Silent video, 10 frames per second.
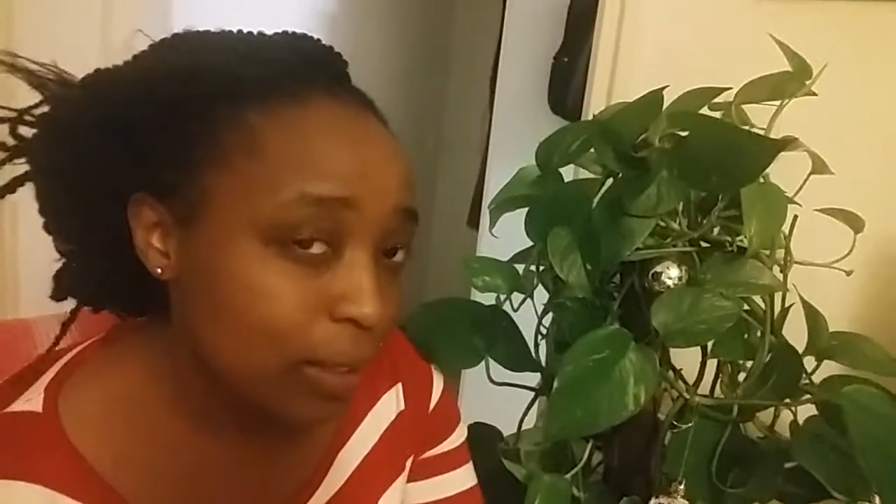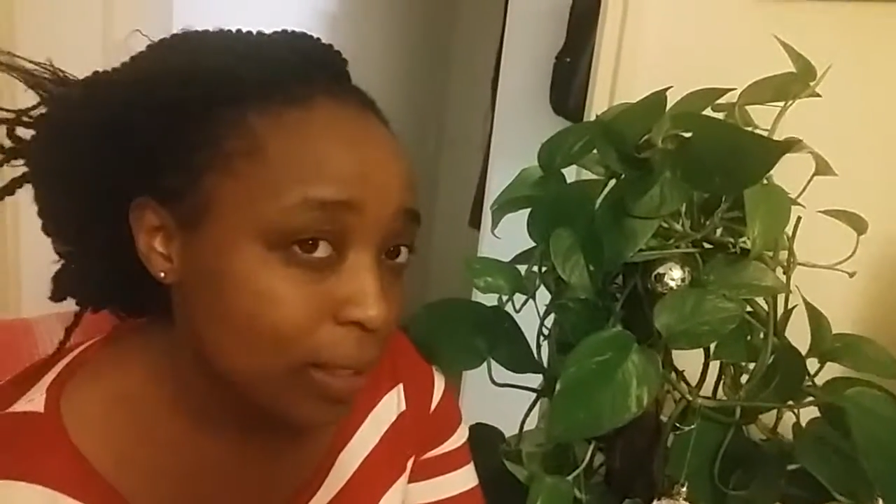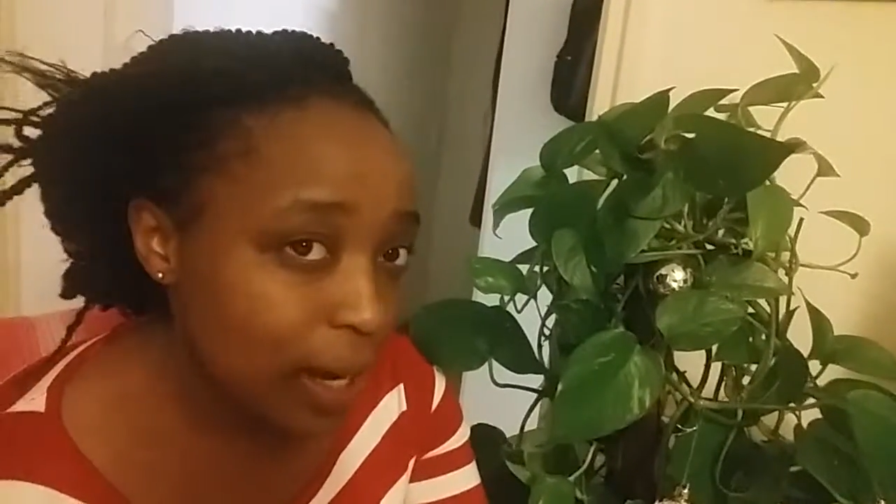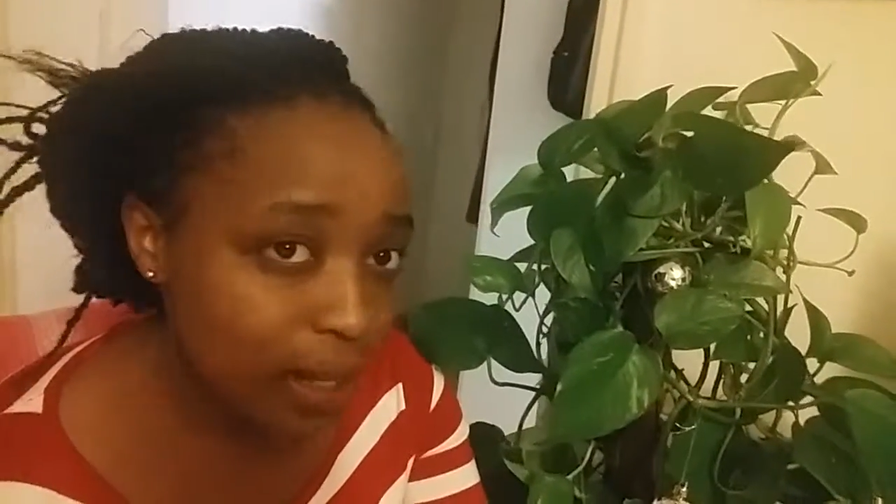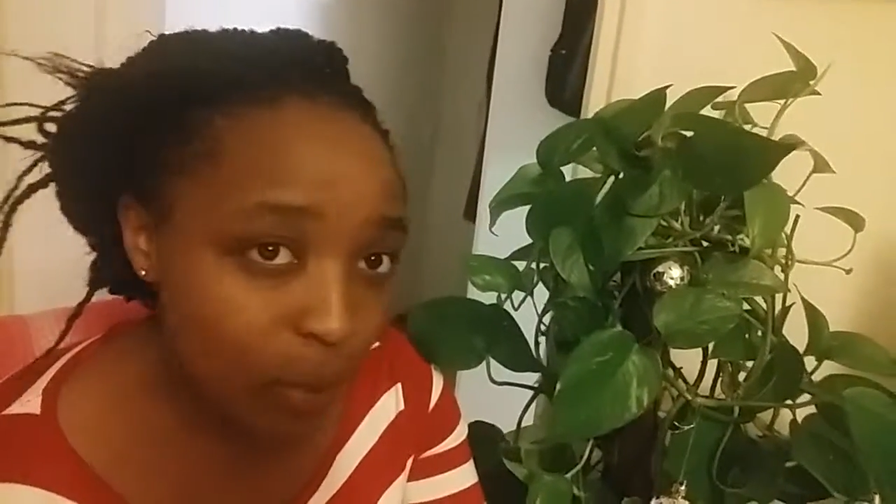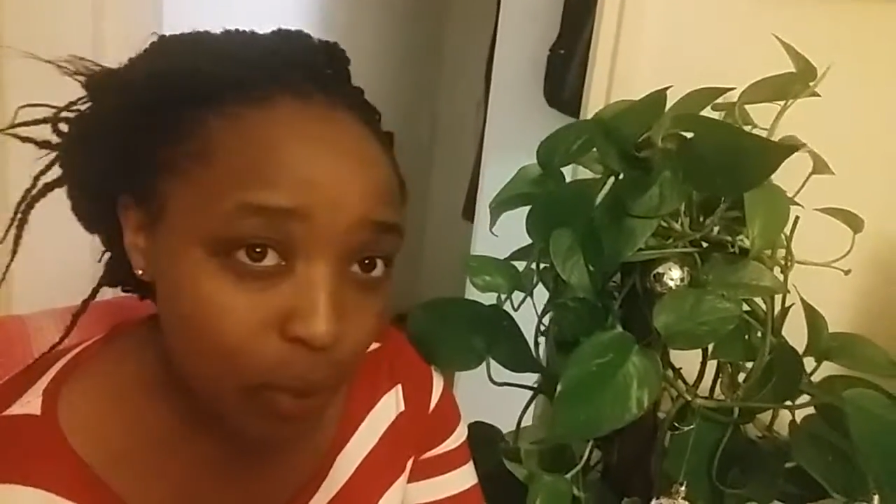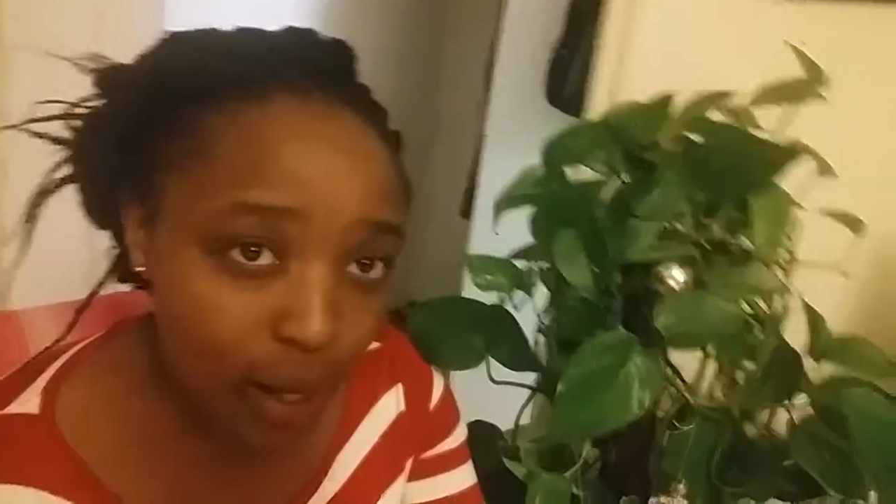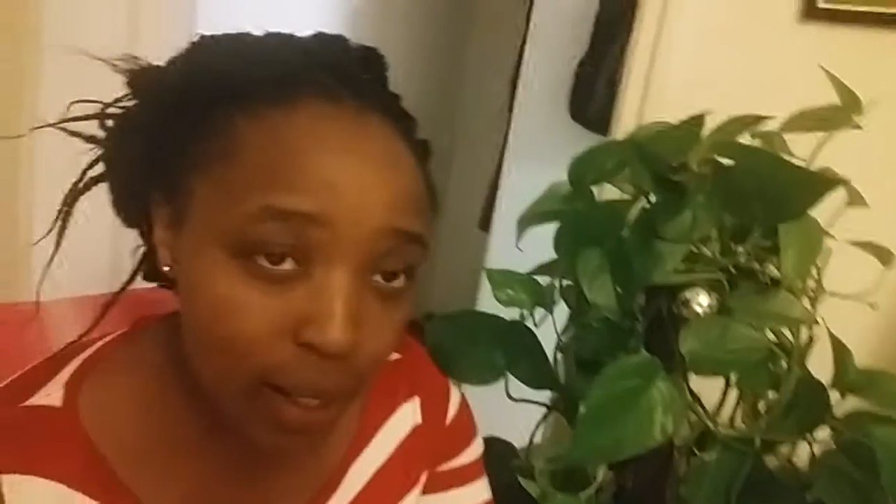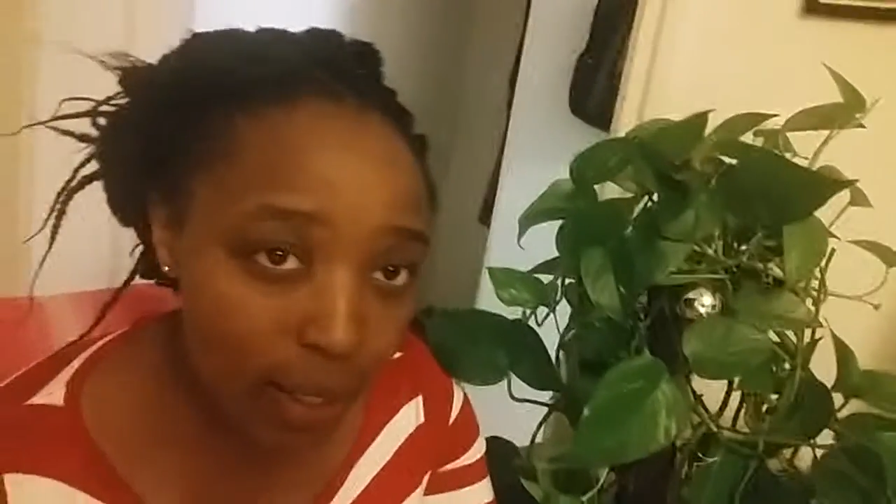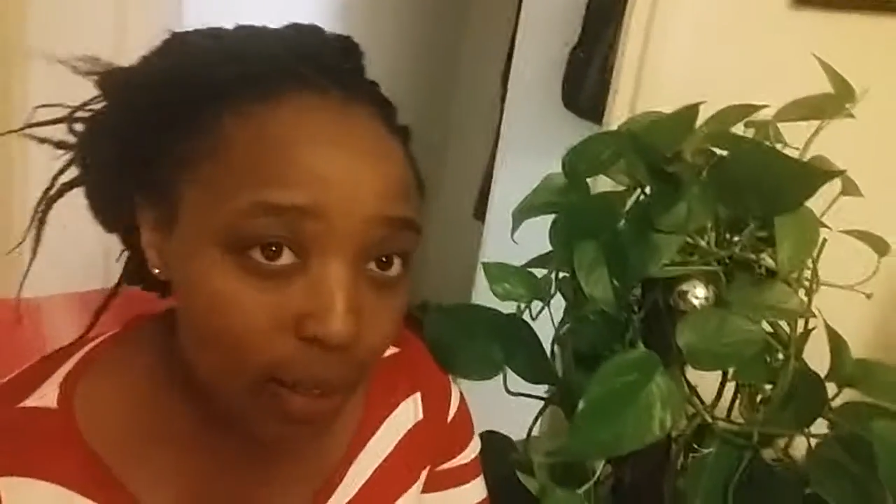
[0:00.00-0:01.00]
in other
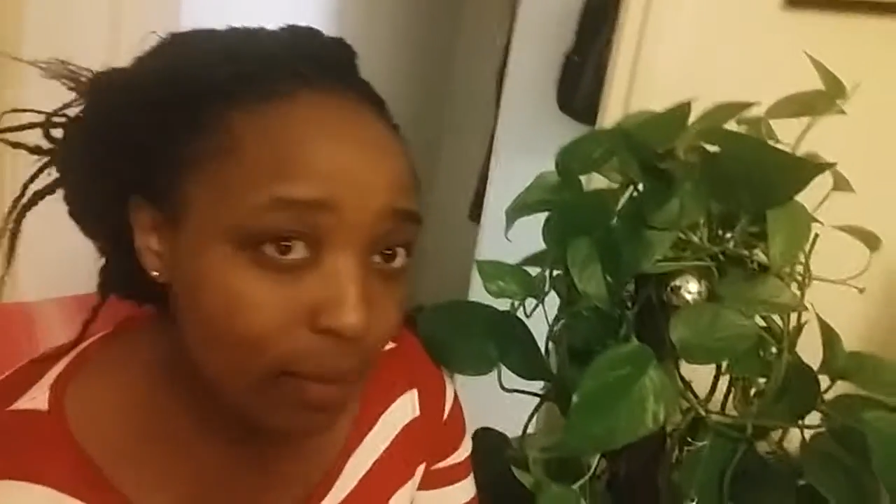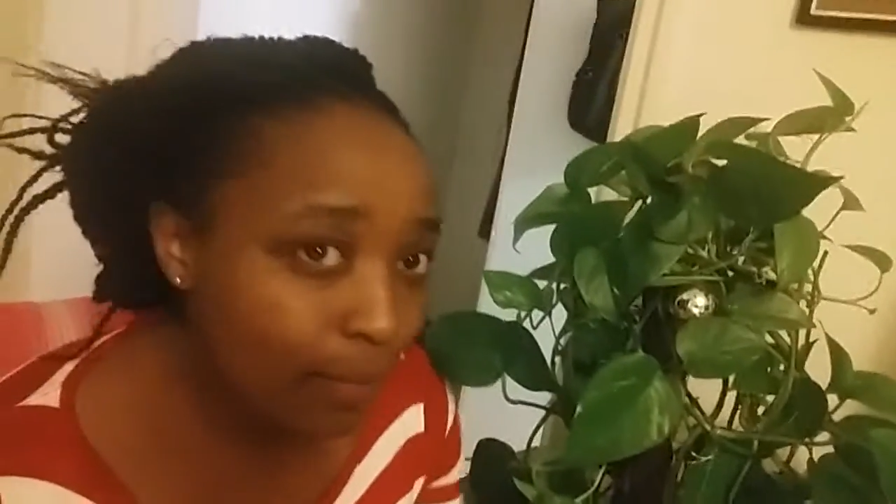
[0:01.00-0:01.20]
words,